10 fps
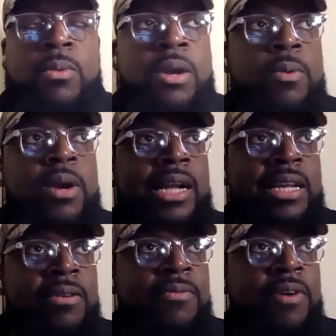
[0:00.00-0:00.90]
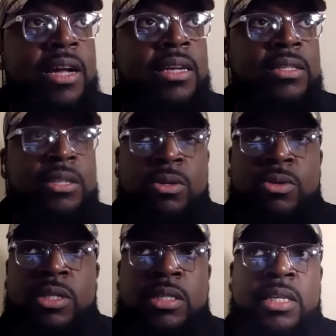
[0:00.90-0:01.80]
We're we're identifying the
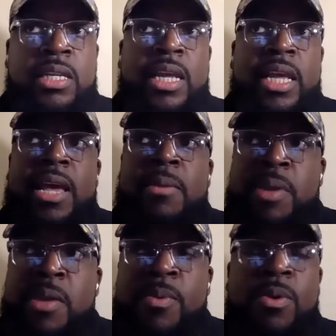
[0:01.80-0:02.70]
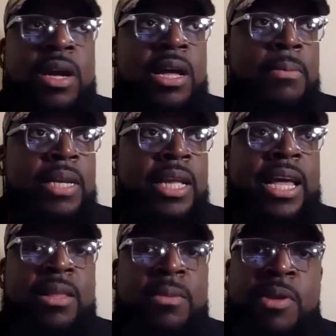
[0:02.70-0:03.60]
solutions and and people are coming
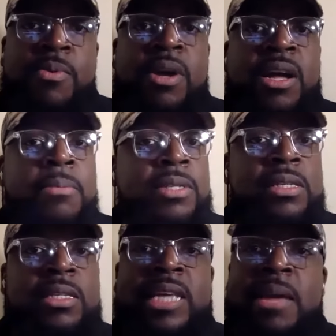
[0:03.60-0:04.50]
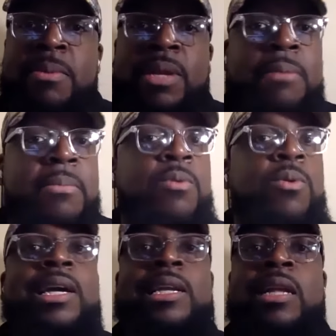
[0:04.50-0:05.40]
together. People are coming to the table like, man,
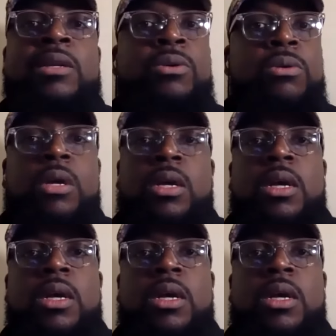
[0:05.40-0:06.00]
what can I do?